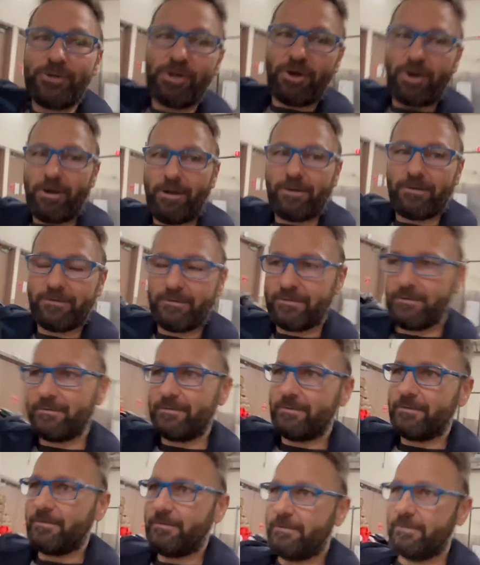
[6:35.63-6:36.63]
card,
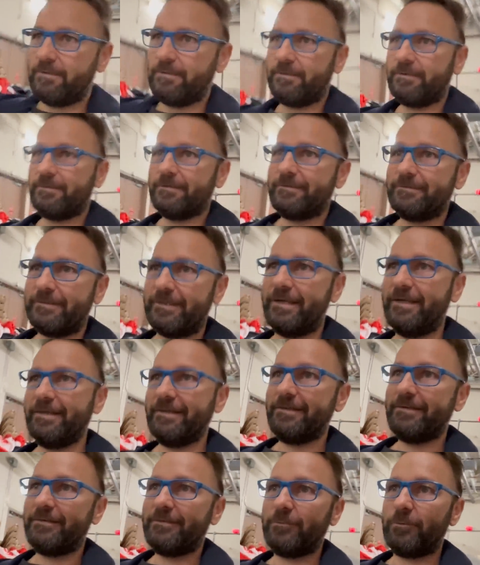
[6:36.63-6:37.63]
right?
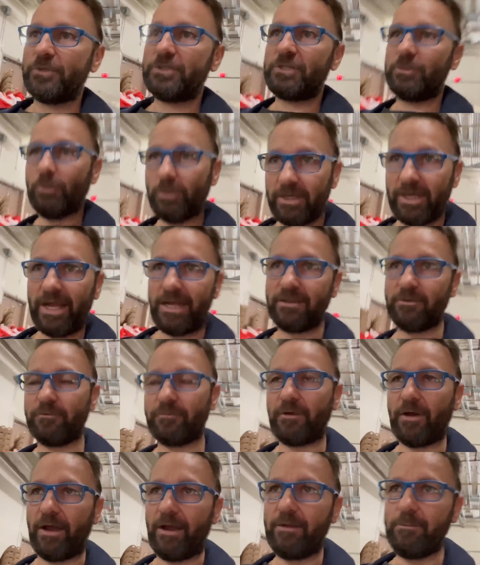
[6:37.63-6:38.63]
Which he would have had the
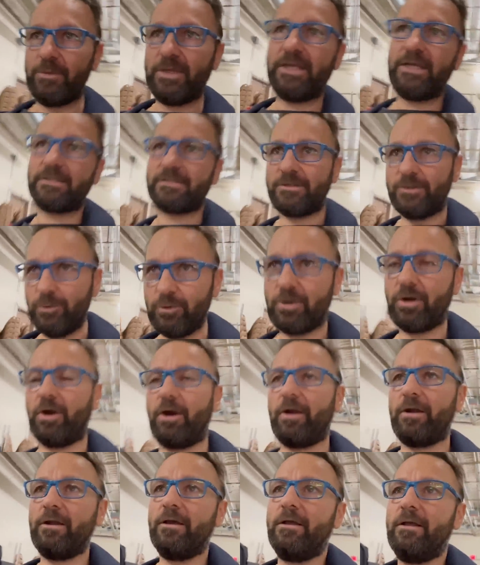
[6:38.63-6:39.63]
five, but he gets a new
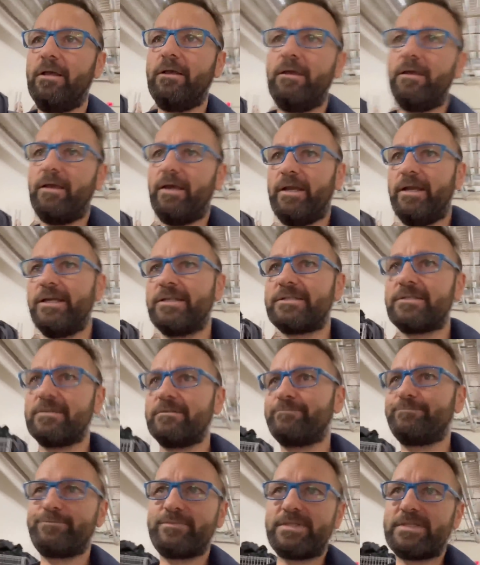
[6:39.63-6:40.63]
card, and it's
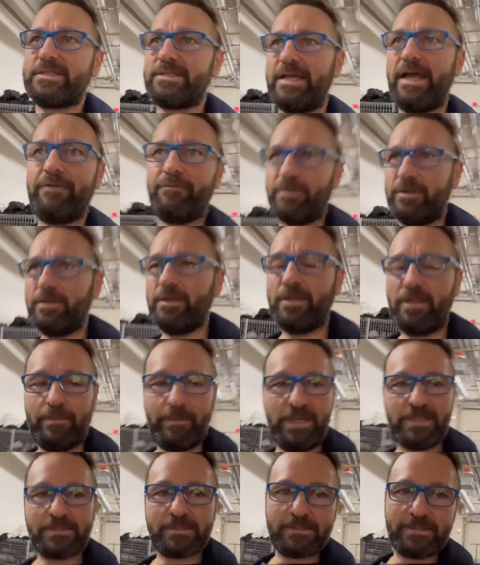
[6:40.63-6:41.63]
a seven, and he
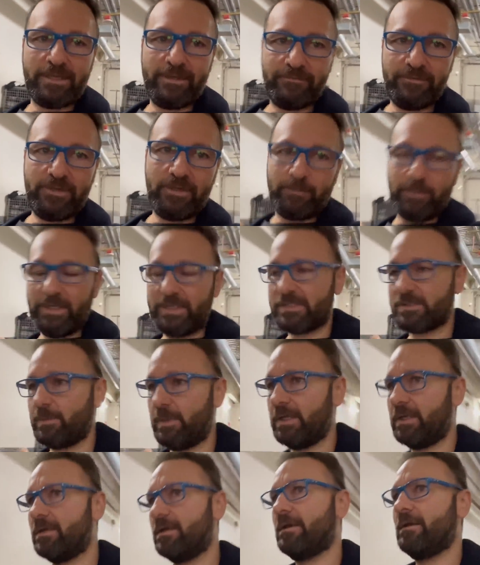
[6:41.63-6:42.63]
makes a seven and beats
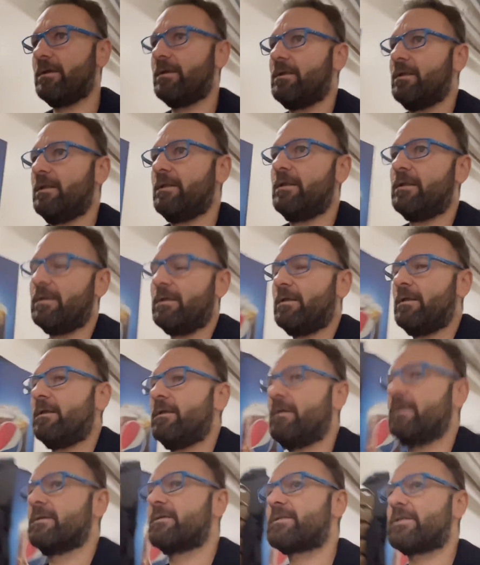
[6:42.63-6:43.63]
me.
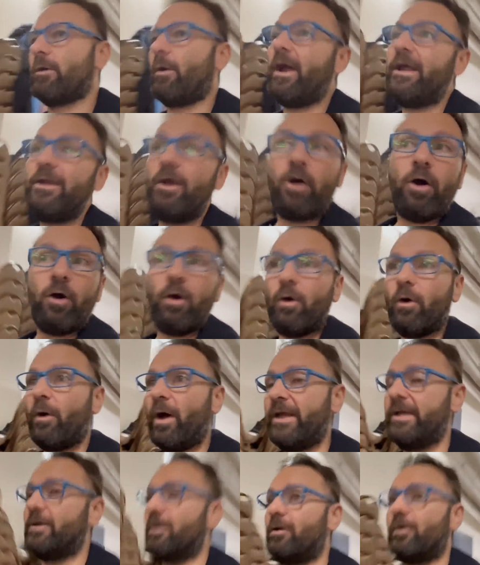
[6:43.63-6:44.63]
So I know,
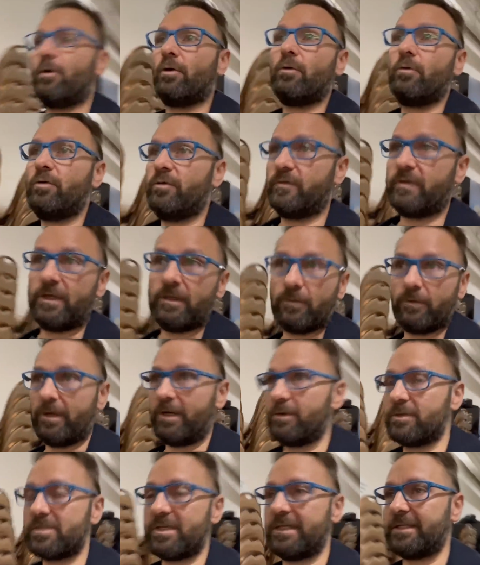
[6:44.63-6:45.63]
I know, dealer
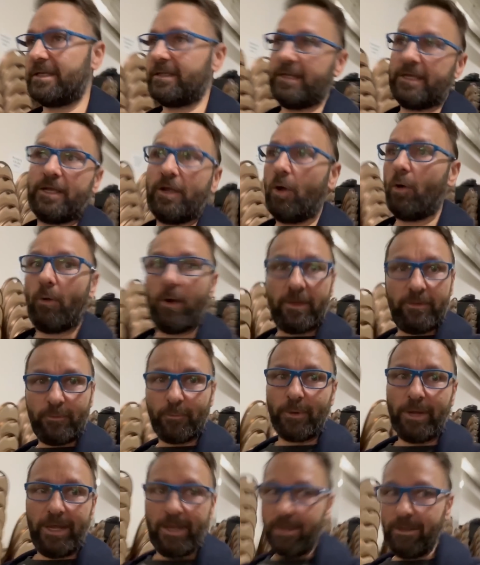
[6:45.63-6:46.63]
errors like that, they can go either
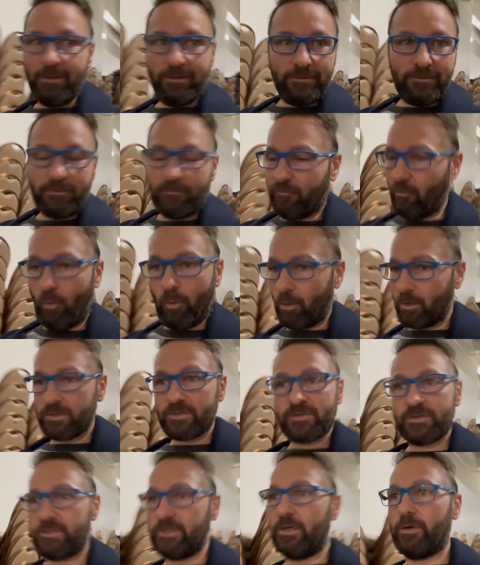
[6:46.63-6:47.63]
way, of
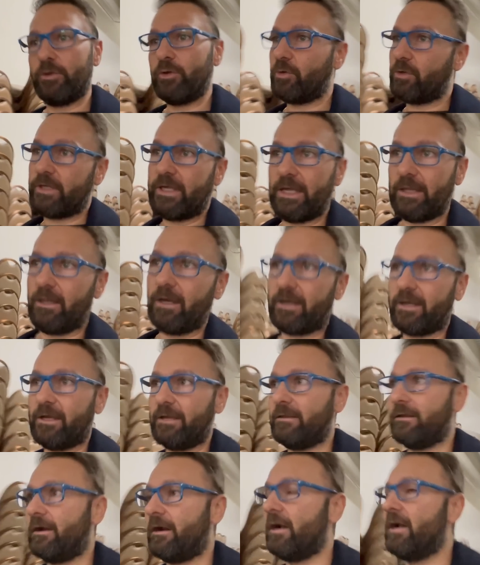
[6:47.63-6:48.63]
course. You know, you could get
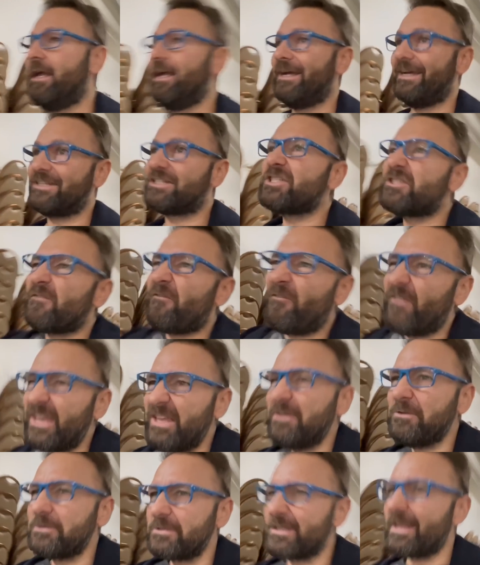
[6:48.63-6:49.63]
lucky there. It just
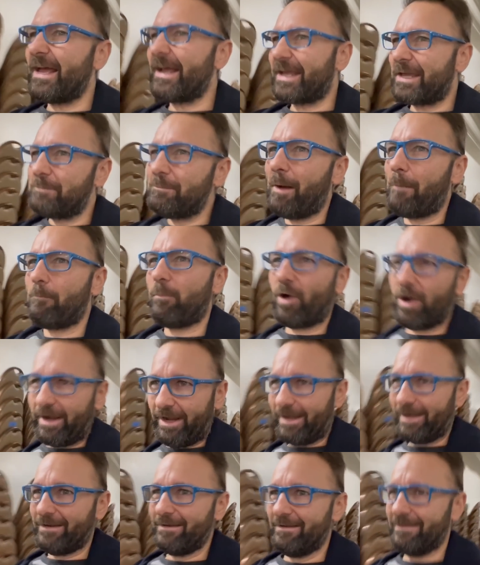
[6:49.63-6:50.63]
feels like in my
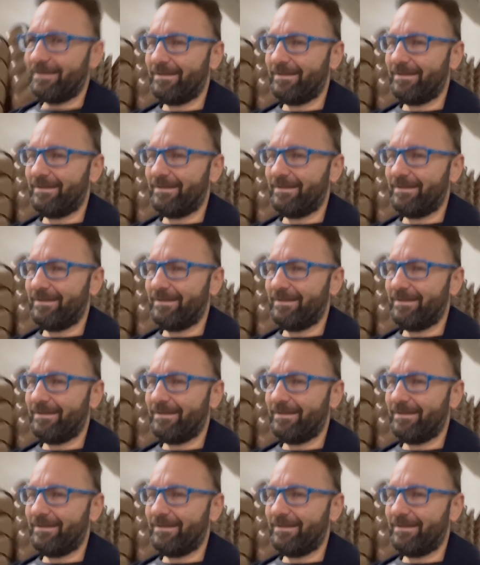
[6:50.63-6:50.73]
brain,